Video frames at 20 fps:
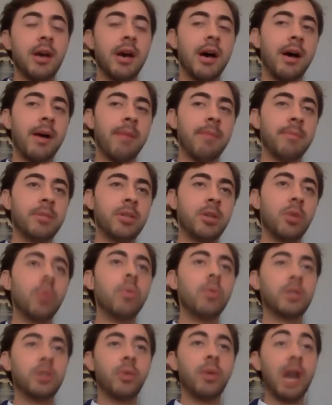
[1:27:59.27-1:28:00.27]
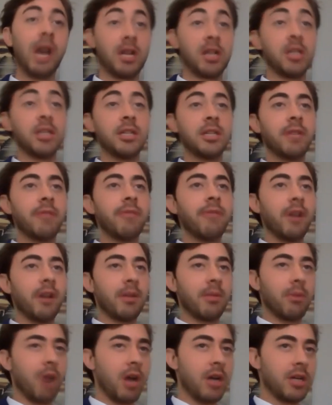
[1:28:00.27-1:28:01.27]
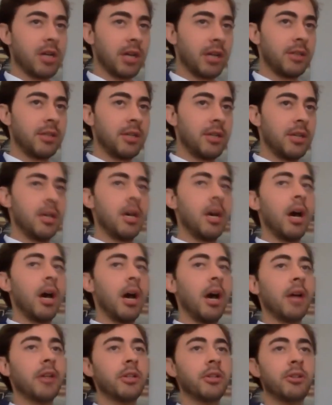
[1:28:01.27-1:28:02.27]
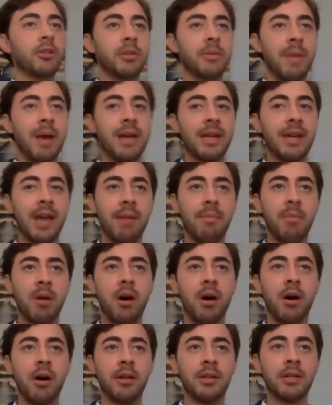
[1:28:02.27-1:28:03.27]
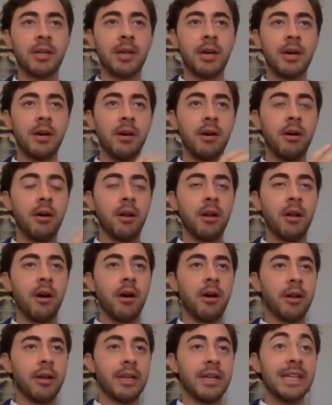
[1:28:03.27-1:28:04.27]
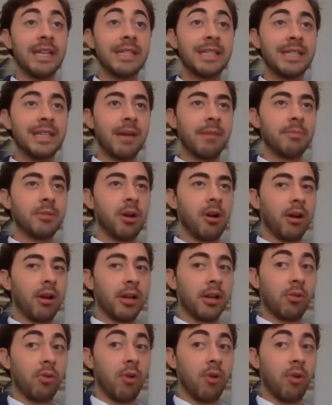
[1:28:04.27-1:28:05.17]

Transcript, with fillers: Um, so, so we actually did fund a project uh, to do some MedChem on, uh, on, on an E C M target, a